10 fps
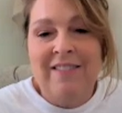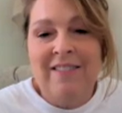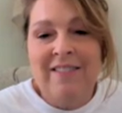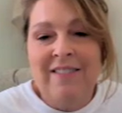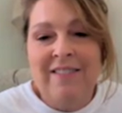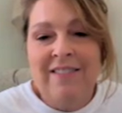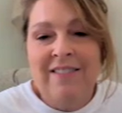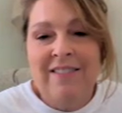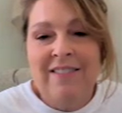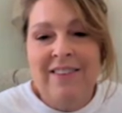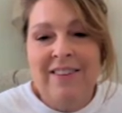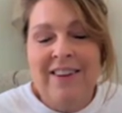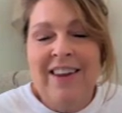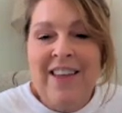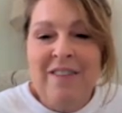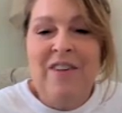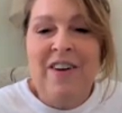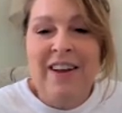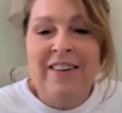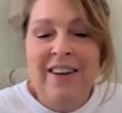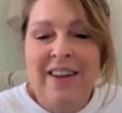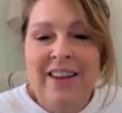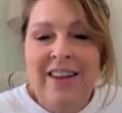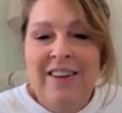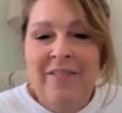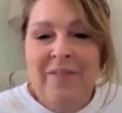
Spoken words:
To-do, to-don't. It feels like a train track.